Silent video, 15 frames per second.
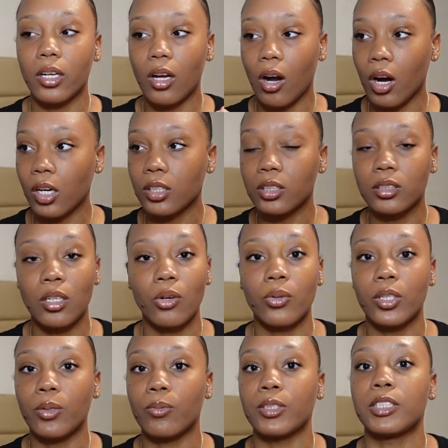are
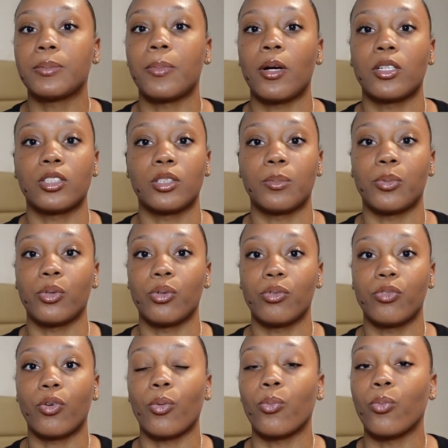solely responsible
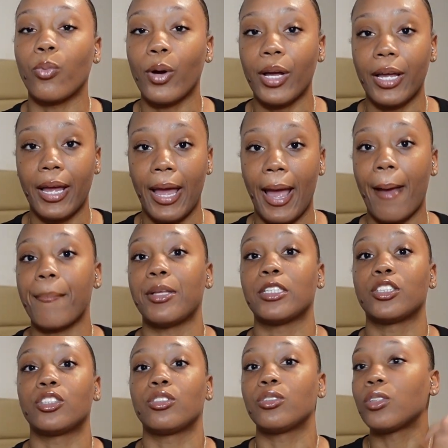for what
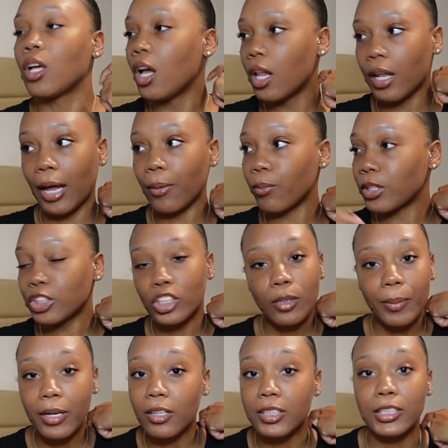happens to you. Like, once your
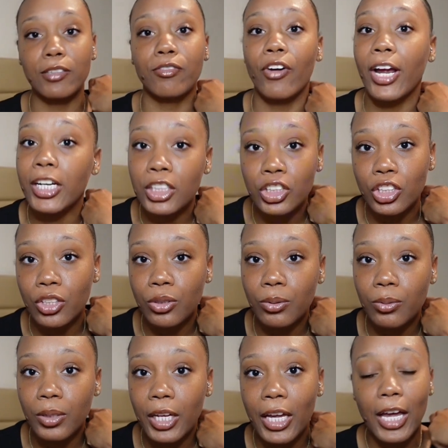parents have raised
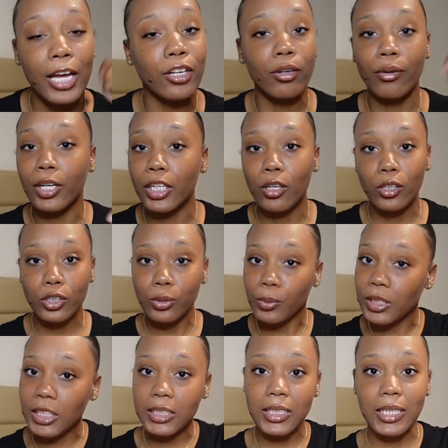you and you're in your
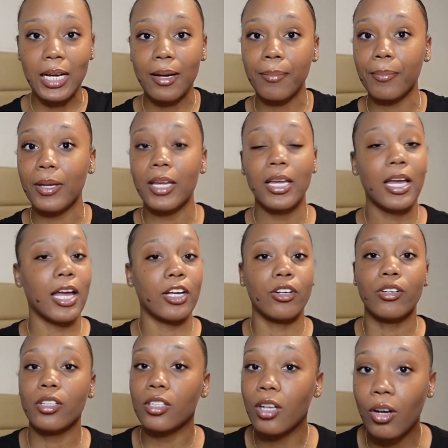20s and up and
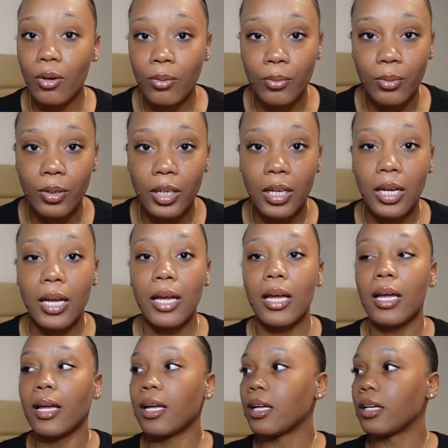you're an adult,
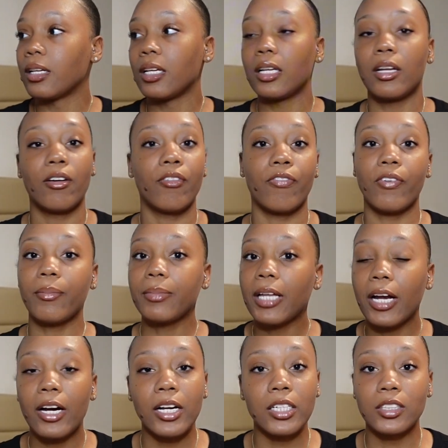from
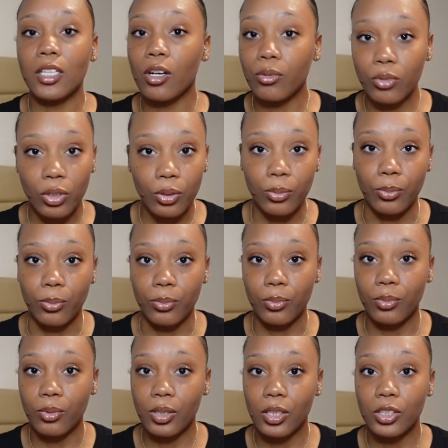there it's on you.
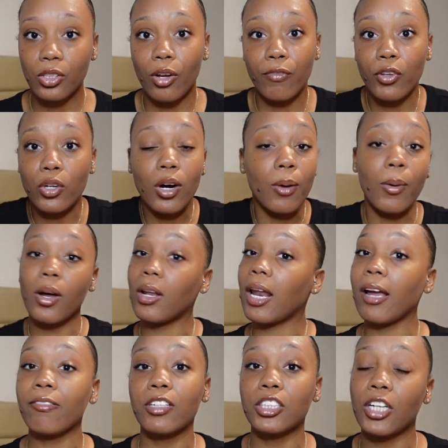So if you don't want
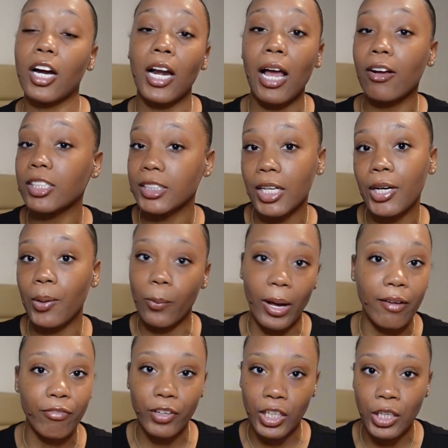life to turn out a certain
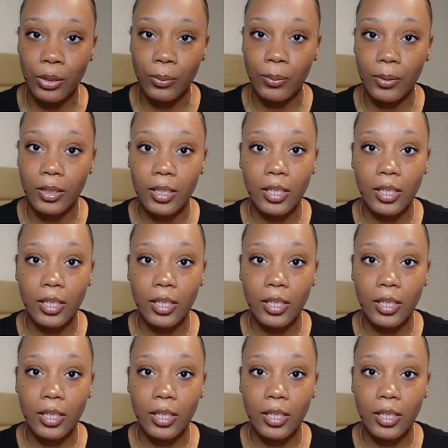way for you,